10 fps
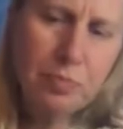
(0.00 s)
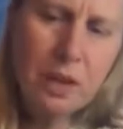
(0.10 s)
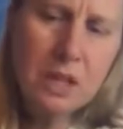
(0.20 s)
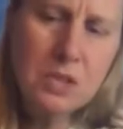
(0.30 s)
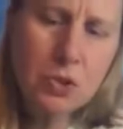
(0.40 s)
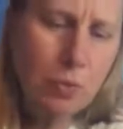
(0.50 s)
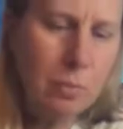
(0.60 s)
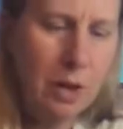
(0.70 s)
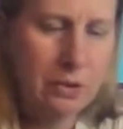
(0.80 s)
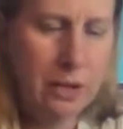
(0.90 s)
There's still
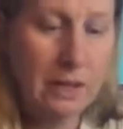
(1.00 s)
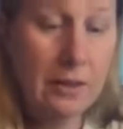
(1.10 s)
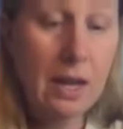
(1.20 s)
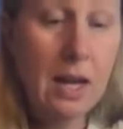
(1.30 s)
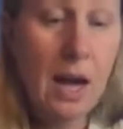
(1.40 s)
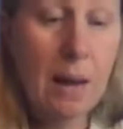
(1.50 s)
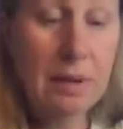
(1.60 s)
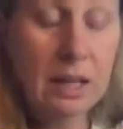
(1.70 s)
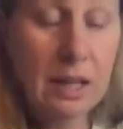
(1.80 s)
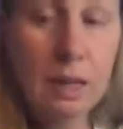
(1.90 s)
room underneath. I'm
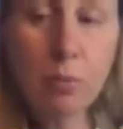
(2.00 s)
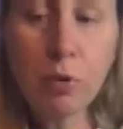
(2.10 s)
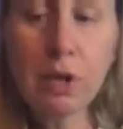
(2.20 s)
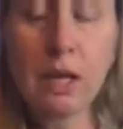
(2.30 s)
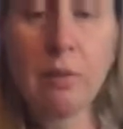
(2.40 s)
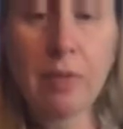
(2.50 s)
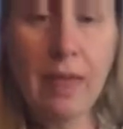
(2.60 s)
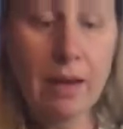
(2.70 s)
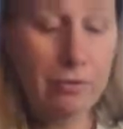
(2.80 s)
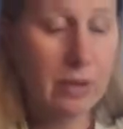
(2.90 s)
going to keep working with
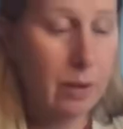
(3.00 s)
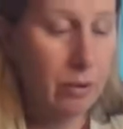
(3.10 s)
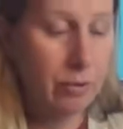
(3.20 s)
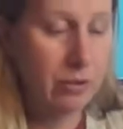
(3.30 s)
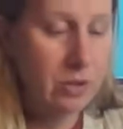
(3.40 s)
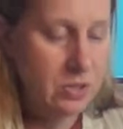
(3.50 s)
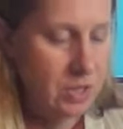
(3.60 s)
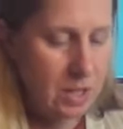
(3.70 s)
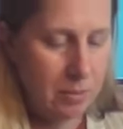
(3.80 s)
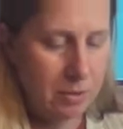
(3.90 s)
that flower first,
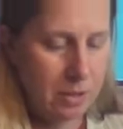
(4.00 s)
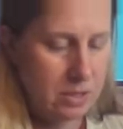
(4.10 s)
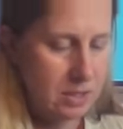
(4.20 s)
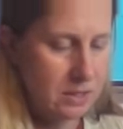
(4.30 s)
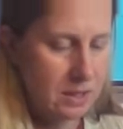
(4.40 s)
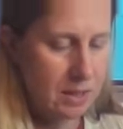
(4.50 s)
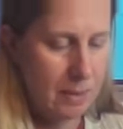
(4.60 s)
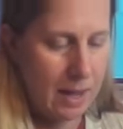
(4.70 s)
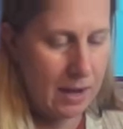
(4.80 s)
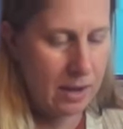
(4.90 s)
and I'm going to just keep
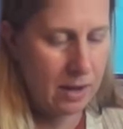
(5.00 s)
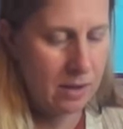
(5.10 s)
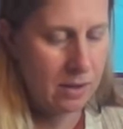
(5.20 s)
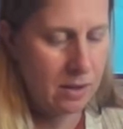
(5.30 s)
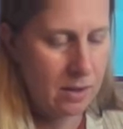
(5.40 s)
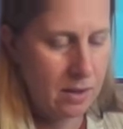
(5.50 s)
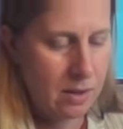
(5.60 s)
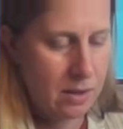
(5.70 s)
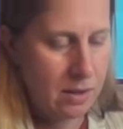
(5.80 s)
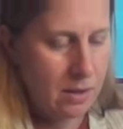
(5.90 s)
adding
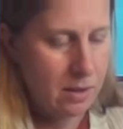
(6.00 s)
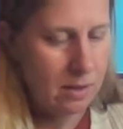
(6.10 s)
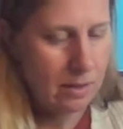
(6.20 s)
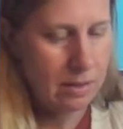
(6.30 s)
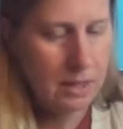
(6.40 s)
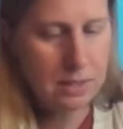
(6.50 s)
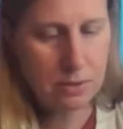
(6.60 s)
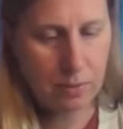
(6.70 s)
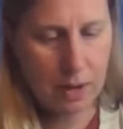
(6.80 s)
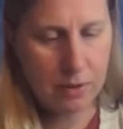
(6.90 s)
these
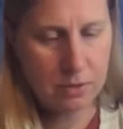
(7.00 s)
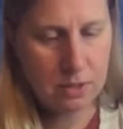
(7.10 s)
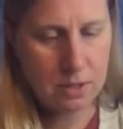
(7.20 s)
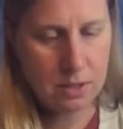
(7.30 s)
around.